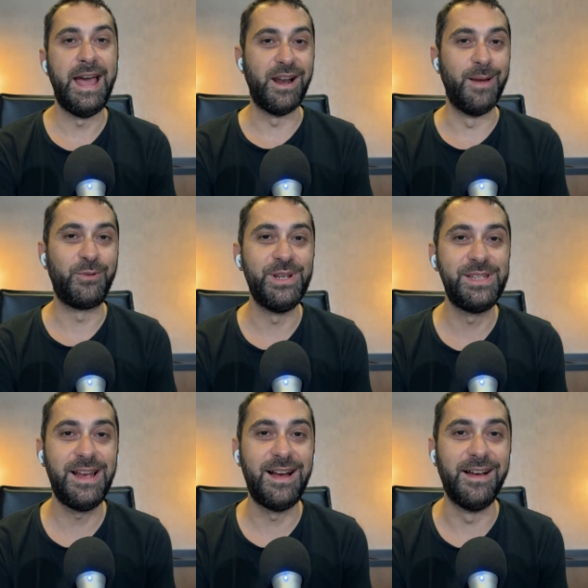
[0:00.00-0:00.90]
And I'm Chris
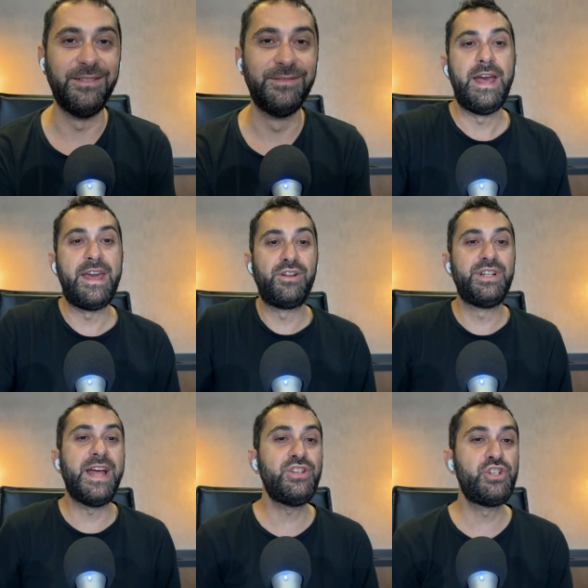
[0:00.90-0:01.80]
Saad. And on
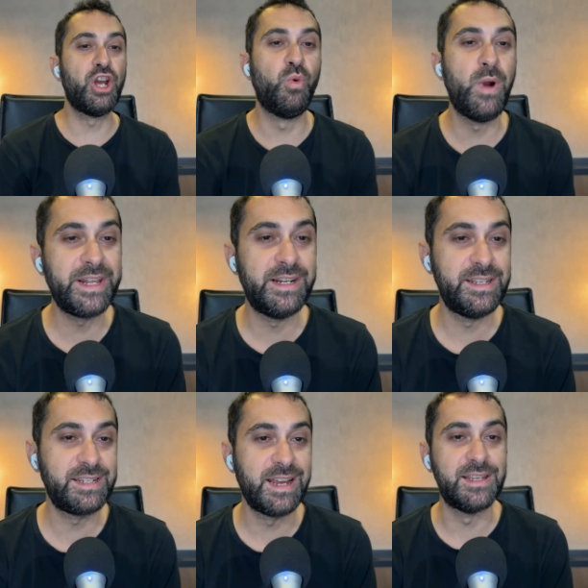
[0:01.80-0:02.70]
today's show, we're going to
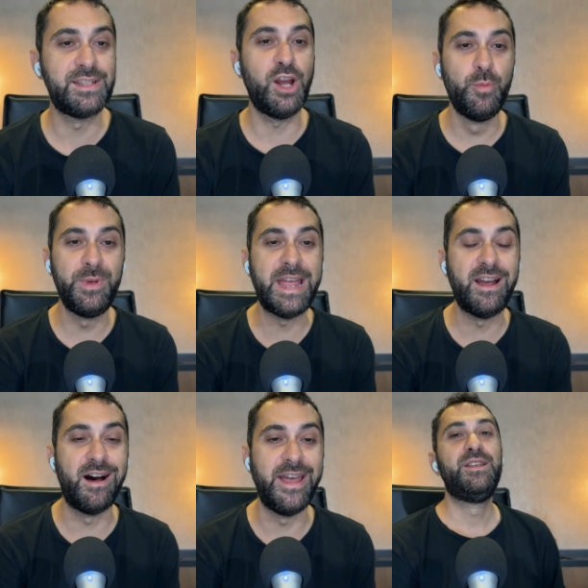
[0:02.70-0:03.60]
discuss
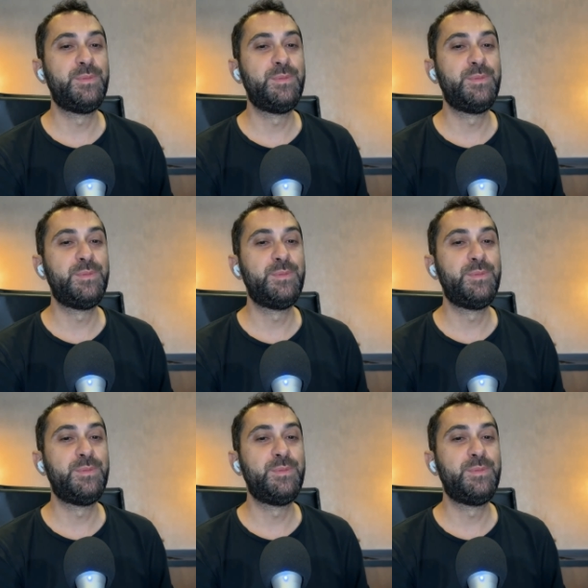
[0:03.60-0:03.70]
OpenAI,